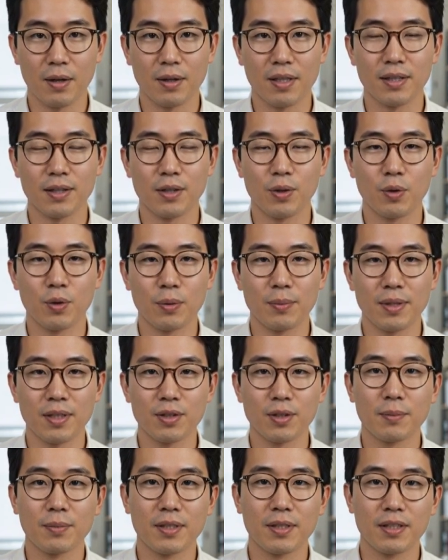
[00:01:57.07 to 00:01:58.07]
doesn't orbit
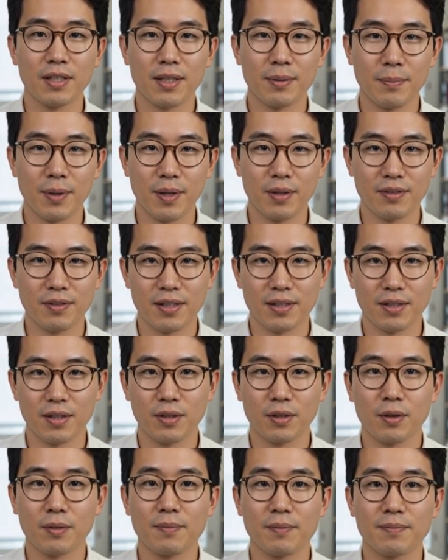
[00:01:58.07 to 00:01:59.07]
Jupiter in a perfect
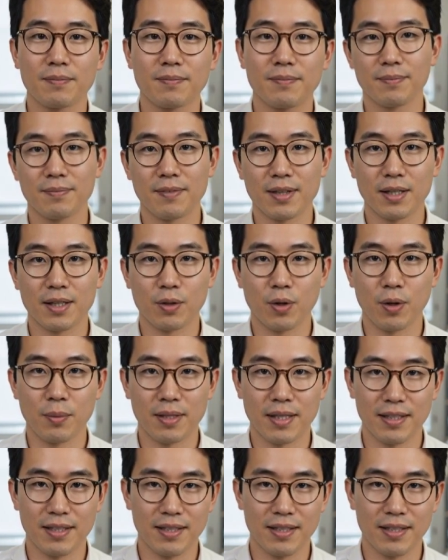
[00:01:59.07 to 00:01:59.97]
circle. Its orbit is